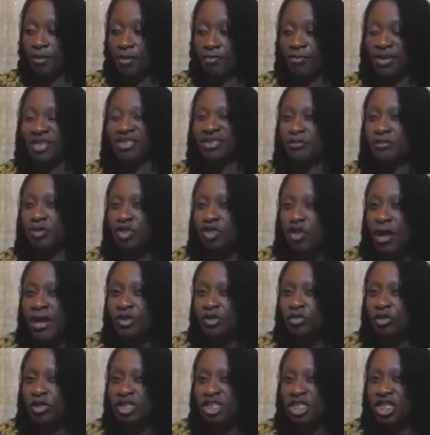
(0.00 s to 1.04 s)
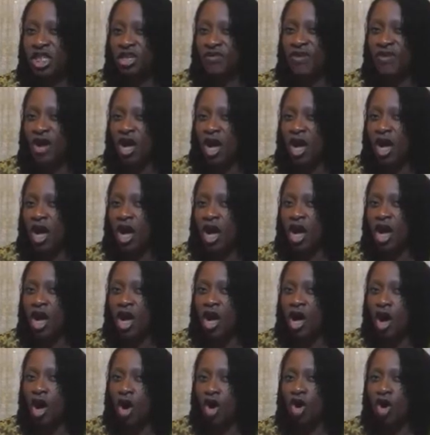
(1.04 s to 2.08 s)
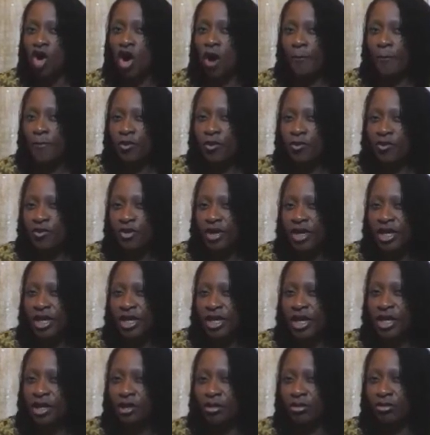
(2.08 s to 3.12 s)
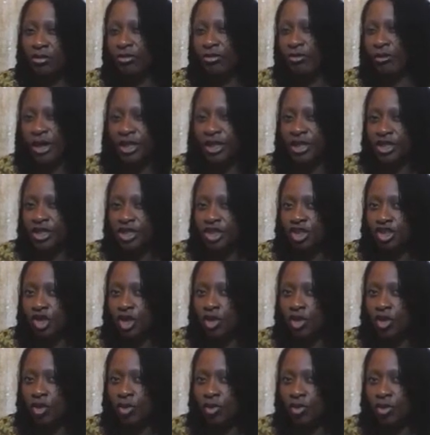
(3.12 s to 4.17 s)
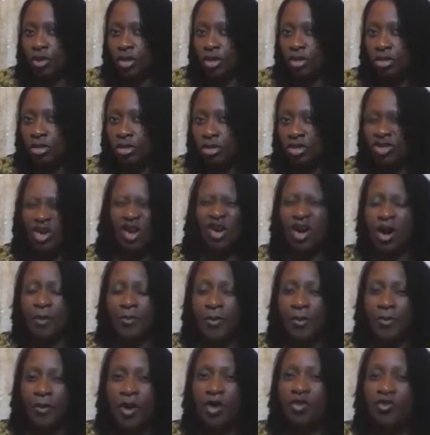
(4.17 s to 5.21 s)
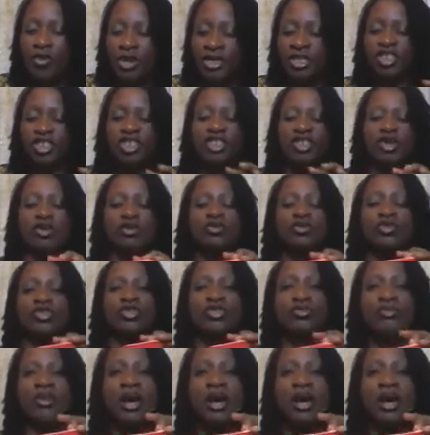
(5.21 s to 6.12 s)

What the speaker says: because I'm trying to achieve a coppery reddish tone, not copper, but a reddish tone to